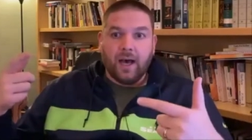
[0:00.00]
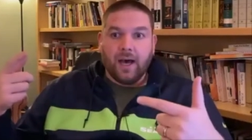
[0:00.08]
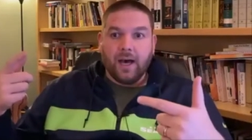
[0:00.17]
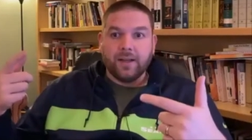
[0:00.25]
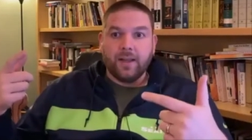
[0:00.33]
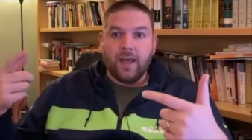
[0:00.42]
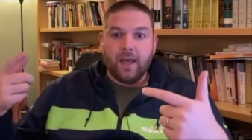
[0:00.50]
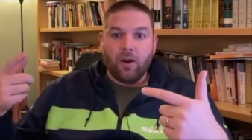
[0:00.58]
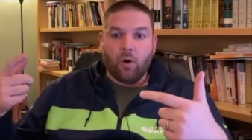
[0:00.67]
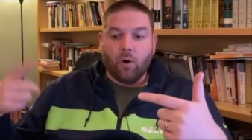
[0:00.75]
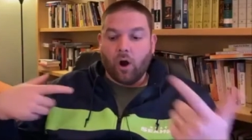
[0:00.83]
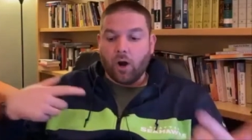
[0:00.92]
uh, and
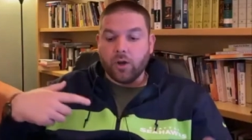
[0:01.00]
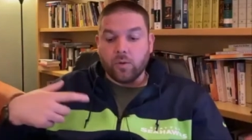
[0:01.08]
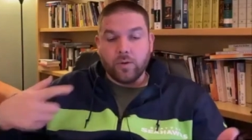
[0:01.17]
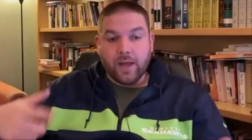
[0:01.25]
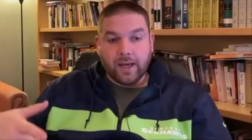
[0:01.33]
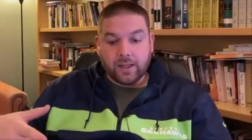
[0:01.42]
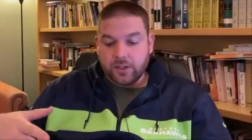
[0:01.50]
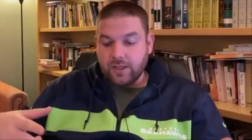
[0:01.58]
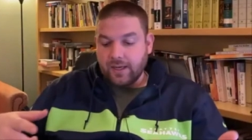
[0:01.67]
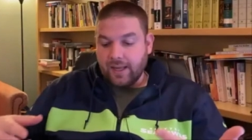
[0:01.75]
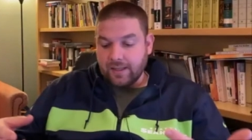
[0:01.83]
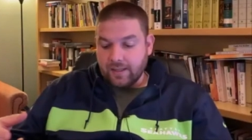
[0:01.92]
or are you
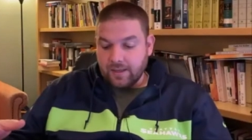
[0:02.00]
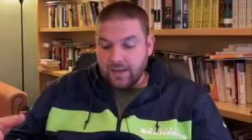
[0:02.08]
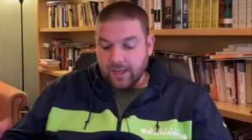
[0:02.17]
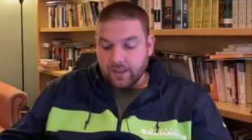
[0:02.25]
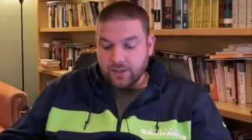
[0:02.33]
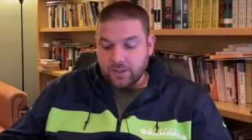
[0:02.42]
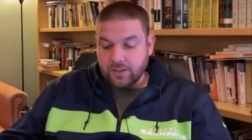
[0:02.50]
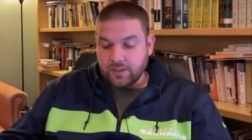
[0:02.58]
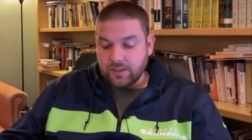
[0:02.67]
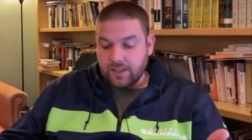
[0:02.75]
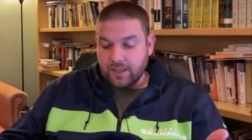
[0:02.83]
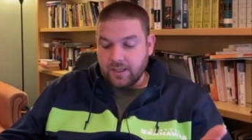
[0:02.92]
negligent and the
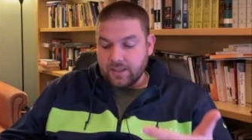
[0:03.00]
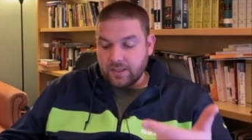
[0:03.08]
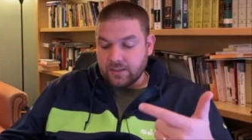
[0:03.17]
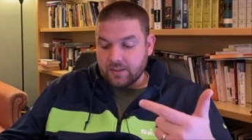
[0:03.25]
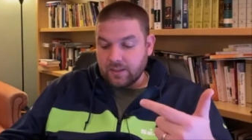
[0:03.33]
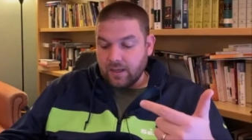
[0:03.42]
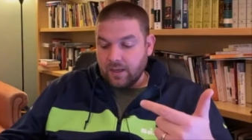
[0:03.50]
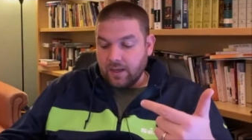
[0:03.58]
negligence is